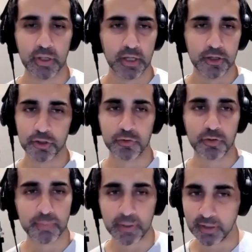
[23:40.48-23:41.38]
Joseph, you
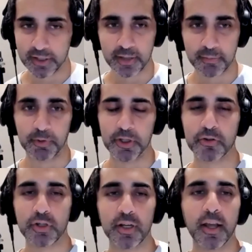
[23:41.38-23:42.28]
spent a lot of time on Wall
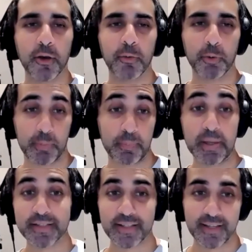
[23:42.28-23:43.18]
Street. What would
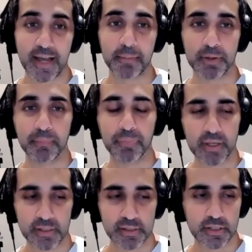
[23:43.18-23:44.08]
basically happen
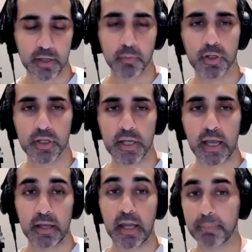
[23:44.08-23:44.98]
is they would,
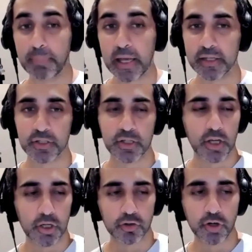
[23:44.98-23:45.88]
at best,
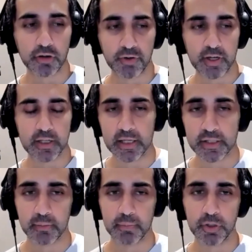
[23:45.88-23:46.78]
try to find like
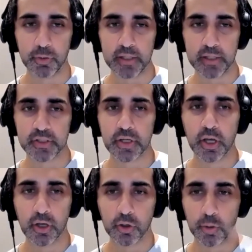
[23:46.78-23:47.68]
some US
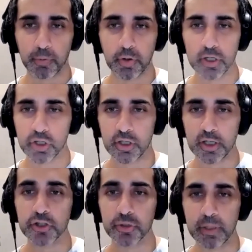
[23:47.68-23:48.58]
corporation
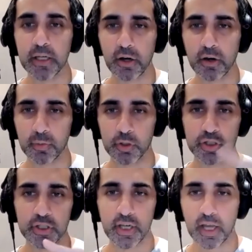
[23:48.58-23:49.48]
intermediary,
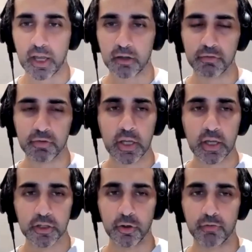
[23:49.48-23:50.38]
which did have,
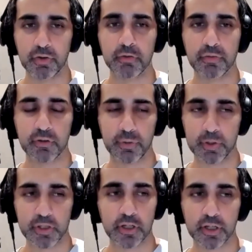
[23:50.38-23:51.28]
if the
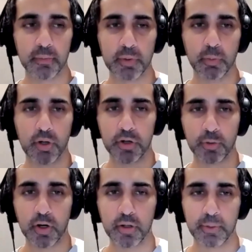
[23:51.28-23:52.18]
Brazilian company wanted to
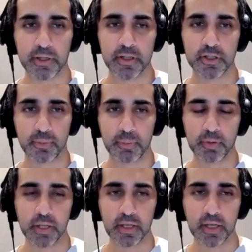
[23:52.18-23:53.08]
acquire the Bangladesh company,
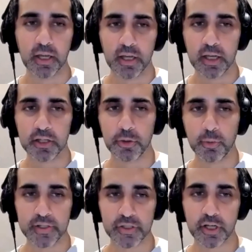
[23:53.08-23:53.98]
like a
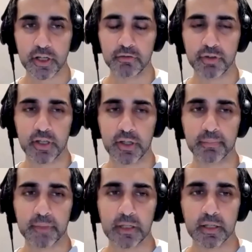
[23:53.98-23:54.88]
US kind of
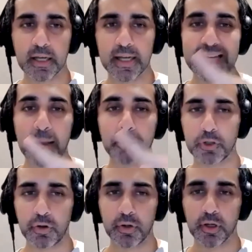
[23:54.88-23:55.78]

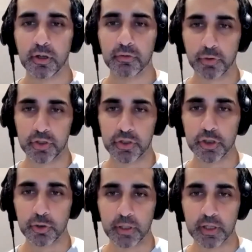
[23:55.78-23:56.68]
adapter for the
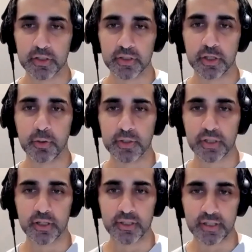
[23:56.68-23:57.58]
two, because the US
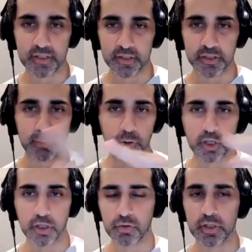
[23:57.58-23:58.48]
had done deals in both
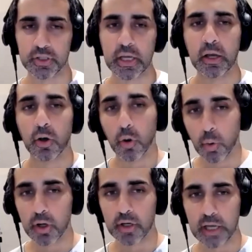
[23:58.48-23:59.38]
countries,
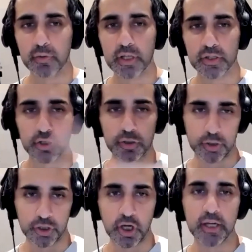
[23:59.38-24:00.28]
or nowadays also a
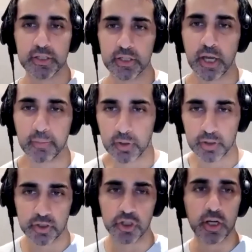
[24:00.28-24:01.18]
Chinese adapter,
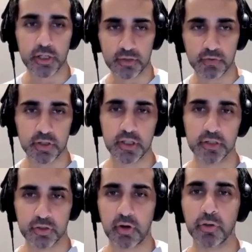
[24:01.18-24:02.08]
because the Chinese have done
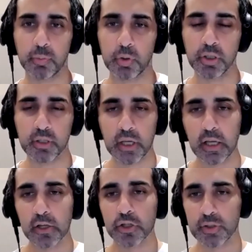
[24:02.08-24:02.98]
deals around the world.
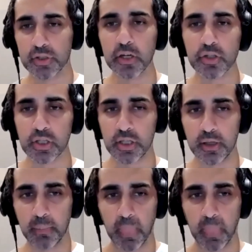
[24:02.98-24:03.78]
So you essentially